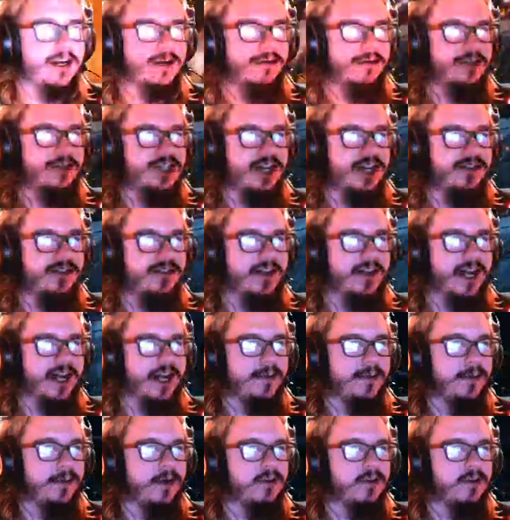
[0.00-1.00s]
which I feel
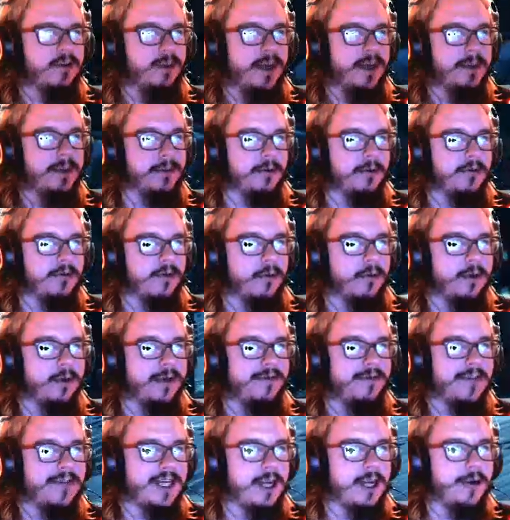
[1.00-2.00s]
like most people don't
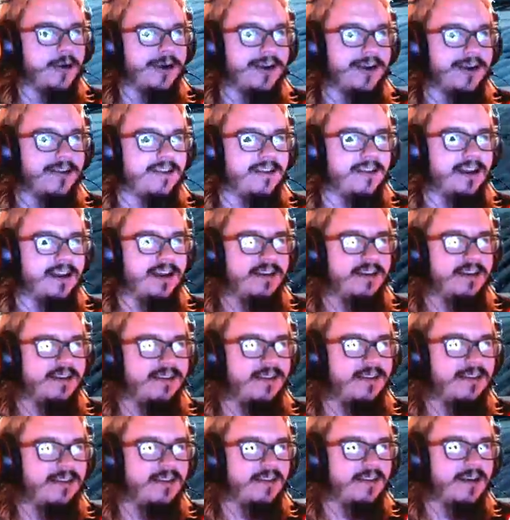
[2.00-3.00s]
even know
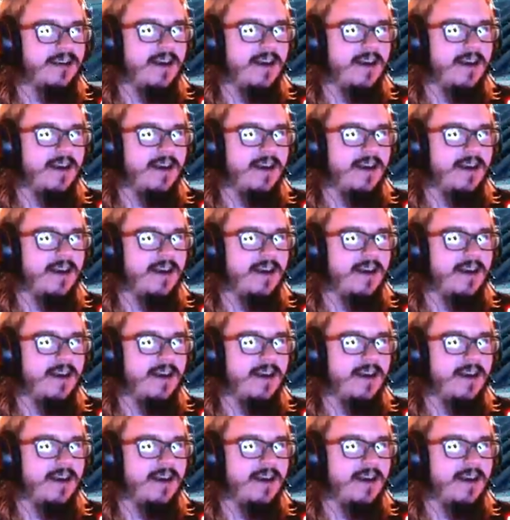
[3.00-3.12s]
exists.